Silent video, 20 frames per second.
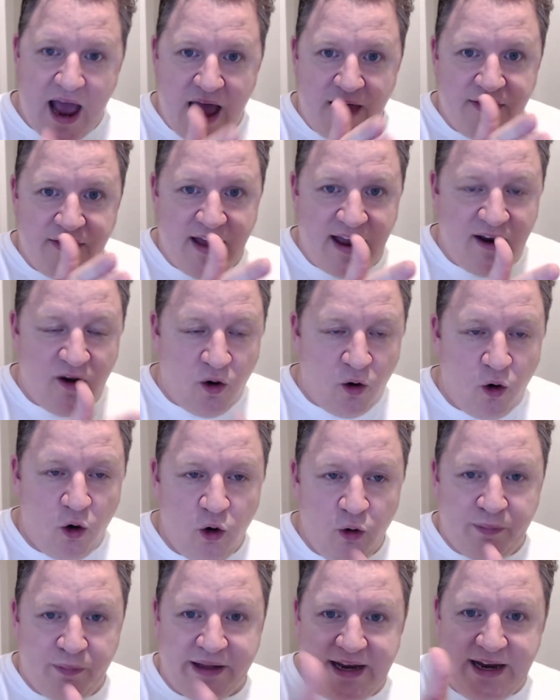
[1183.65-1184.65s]
and they
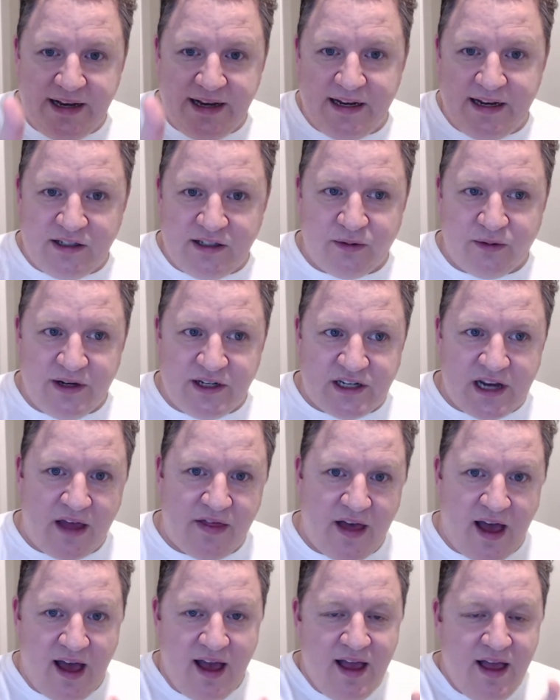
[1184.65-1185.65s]
all bleed into each
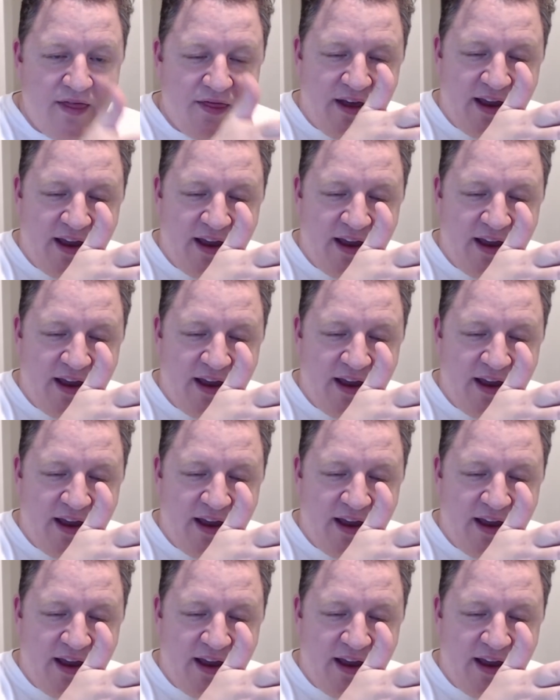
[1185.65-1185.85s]
other.